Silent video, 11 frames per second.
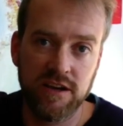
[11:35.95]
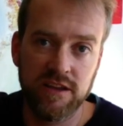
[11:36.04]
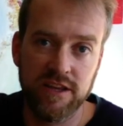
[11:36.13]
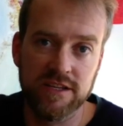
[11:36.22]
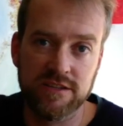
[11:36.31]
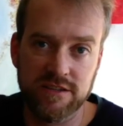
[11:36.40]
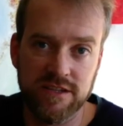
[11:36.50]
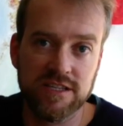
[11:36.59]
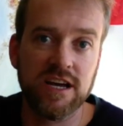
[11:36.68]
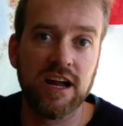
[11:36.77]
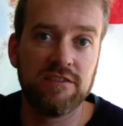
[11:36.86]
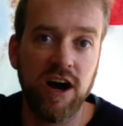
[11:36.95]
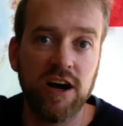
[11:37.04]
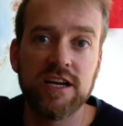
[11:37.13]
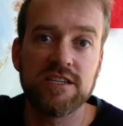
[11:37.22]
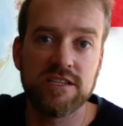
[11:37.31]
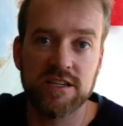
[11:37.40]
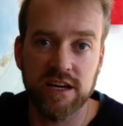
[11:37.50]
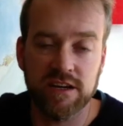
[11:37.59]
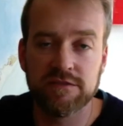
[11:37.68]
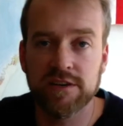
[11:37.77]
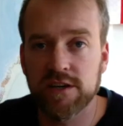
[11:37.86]
this kind of hockey
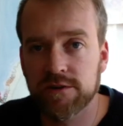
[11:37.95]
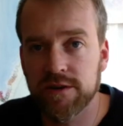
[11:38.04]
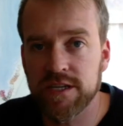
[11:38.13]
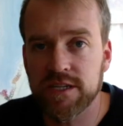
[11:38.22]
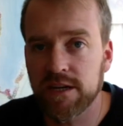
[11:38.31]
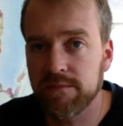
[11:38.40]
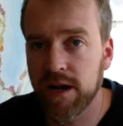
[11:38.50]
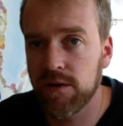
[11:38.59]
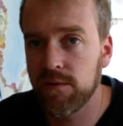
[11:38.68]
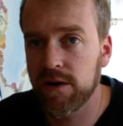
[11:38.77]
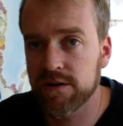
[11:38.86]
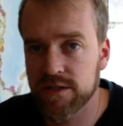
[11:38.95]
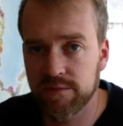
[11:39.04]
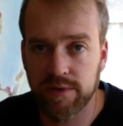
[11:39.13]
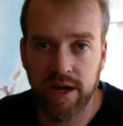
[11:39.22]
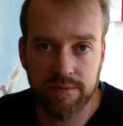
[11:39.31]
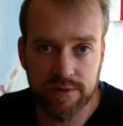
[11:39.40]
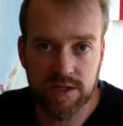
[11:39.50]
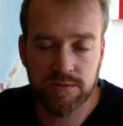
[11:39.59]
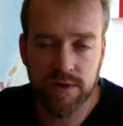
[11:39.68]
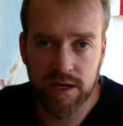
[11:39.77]
stick of increasing meltwater supply, which